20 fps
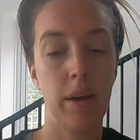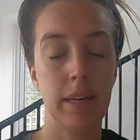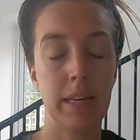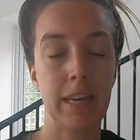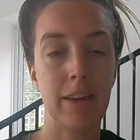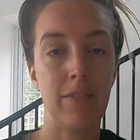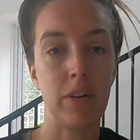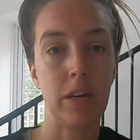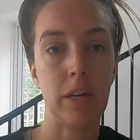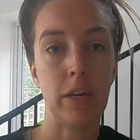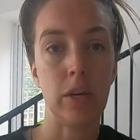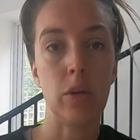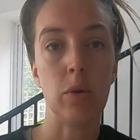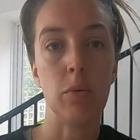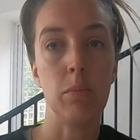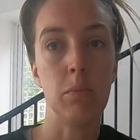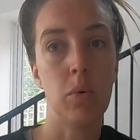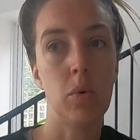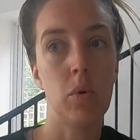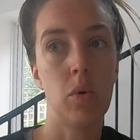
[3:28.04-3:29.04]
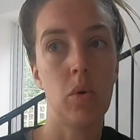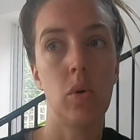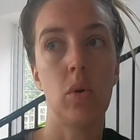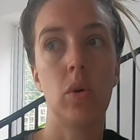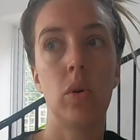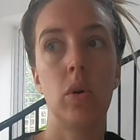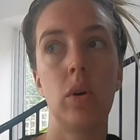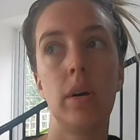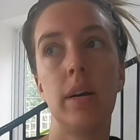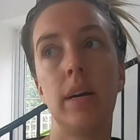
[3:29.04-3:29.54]
giving you
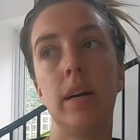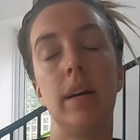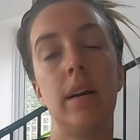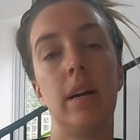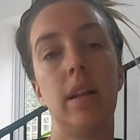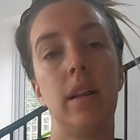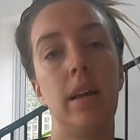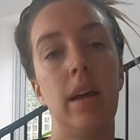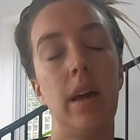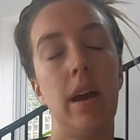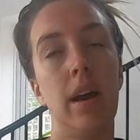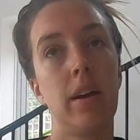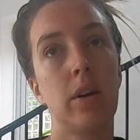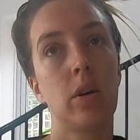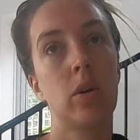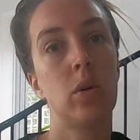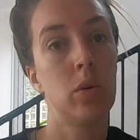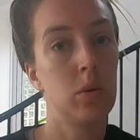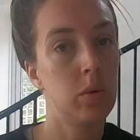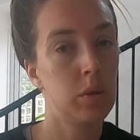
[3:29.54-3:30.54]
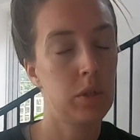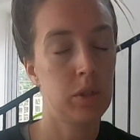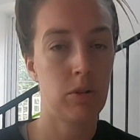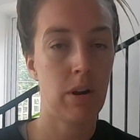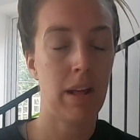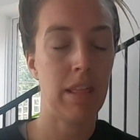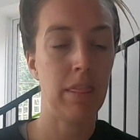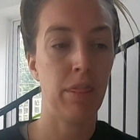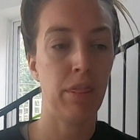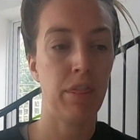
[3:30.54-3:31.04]
more core
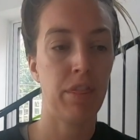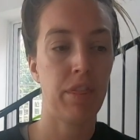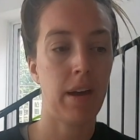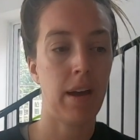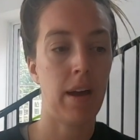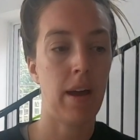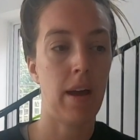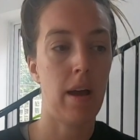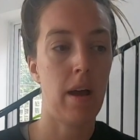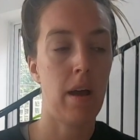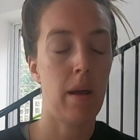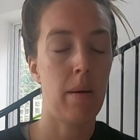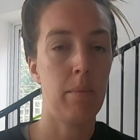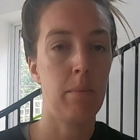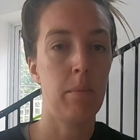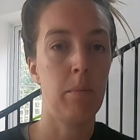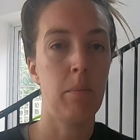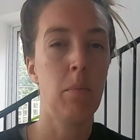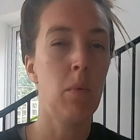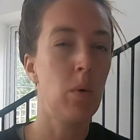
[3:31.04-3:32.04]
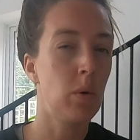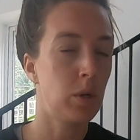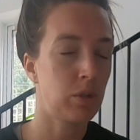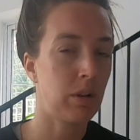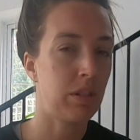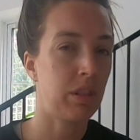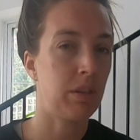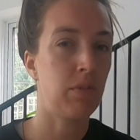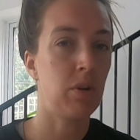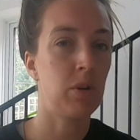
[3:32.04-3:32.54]
strength, more
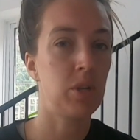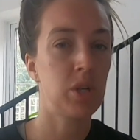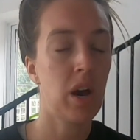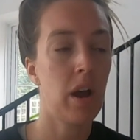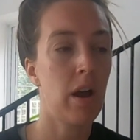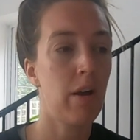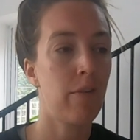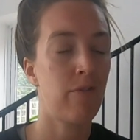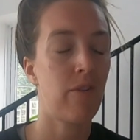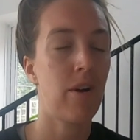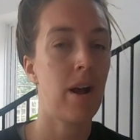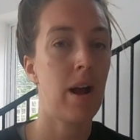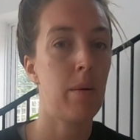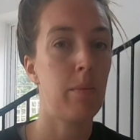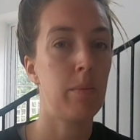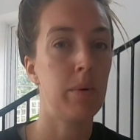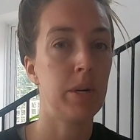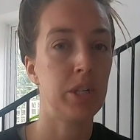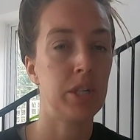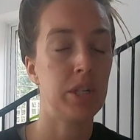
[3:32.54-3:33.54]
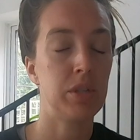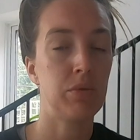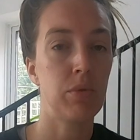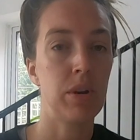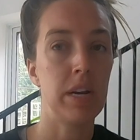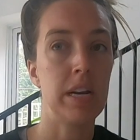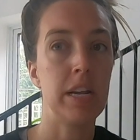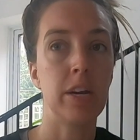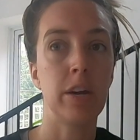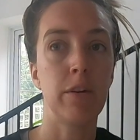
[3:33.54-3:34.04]
strength of your diaphragm, which is
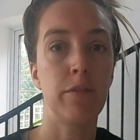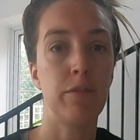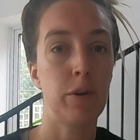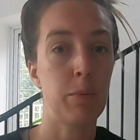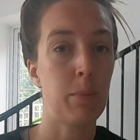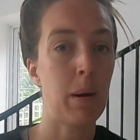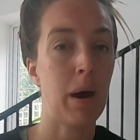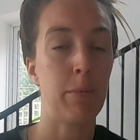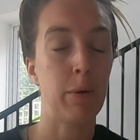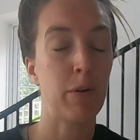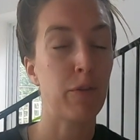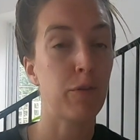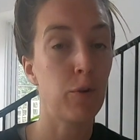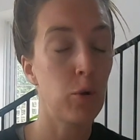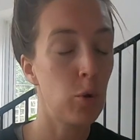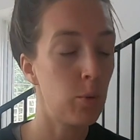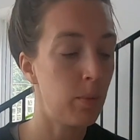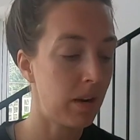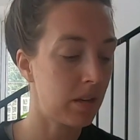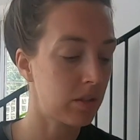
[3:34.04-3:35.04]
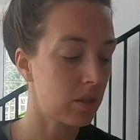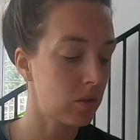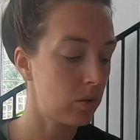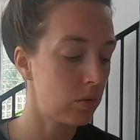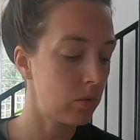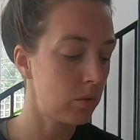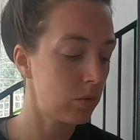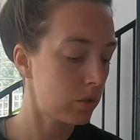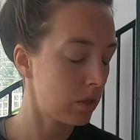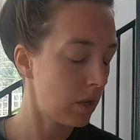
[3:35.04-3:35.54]
really good for your pelvic floor
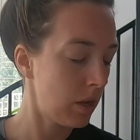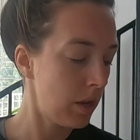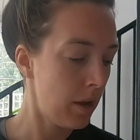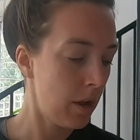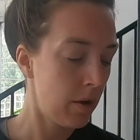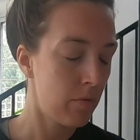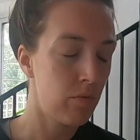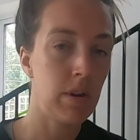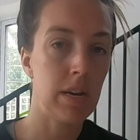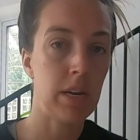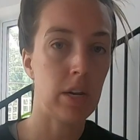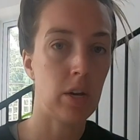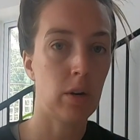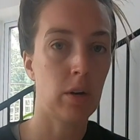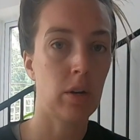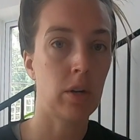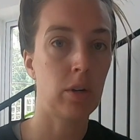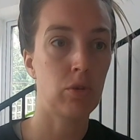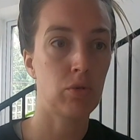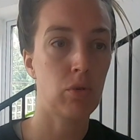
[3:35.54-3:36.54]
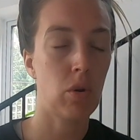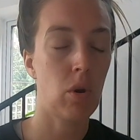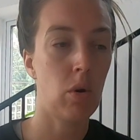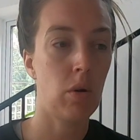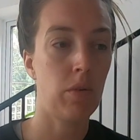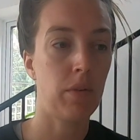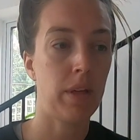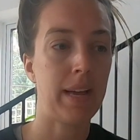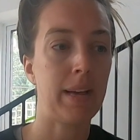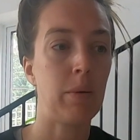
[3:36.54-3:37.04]
muscles, really good control
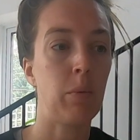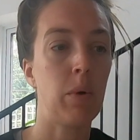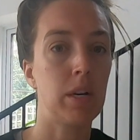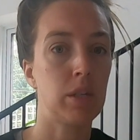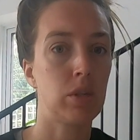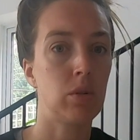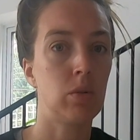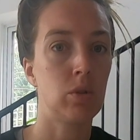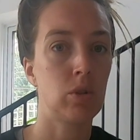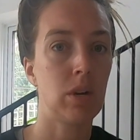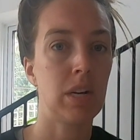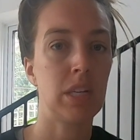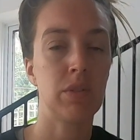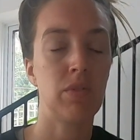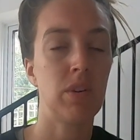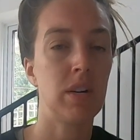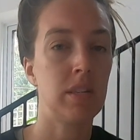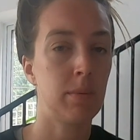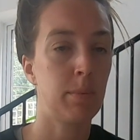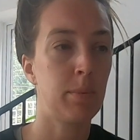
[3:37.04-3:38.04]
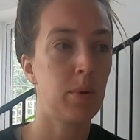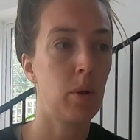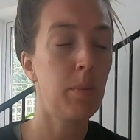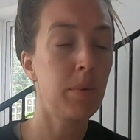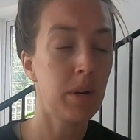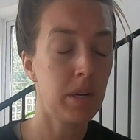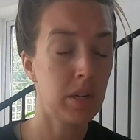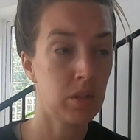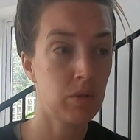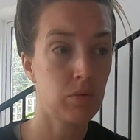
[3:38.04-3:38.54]
of, like, it works for your transverse
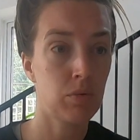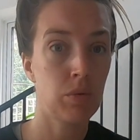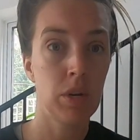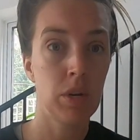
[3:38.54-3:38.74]
abdominis,